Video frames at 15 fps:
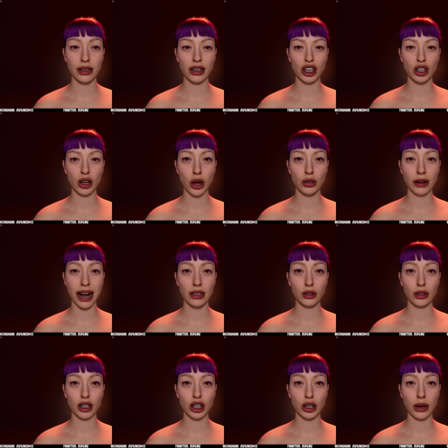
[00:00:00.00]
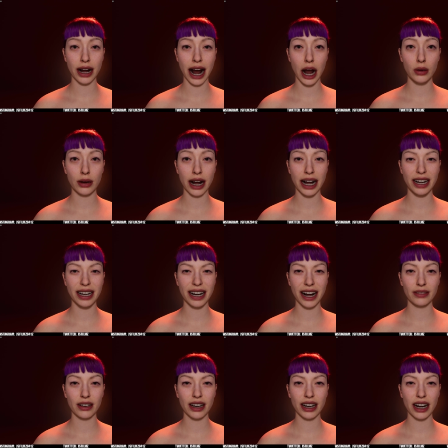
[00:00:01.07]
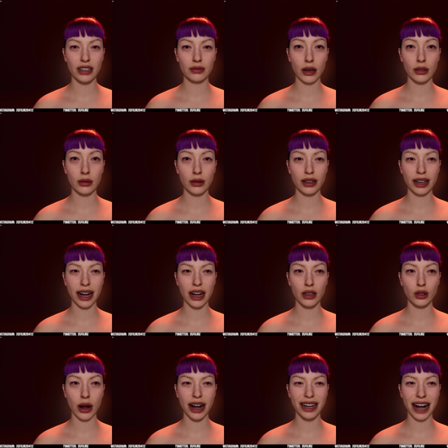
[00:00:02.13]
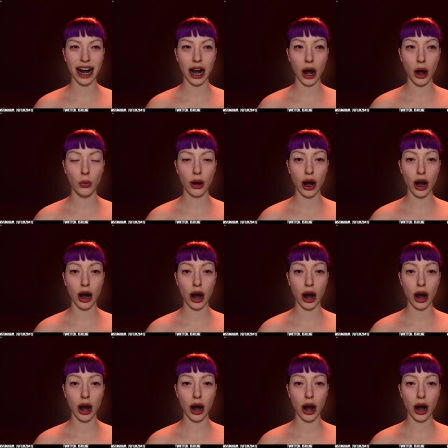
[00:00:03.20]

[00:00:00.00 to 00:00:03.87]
So that's what you're looking at. We're getting at 76 frames per second right now.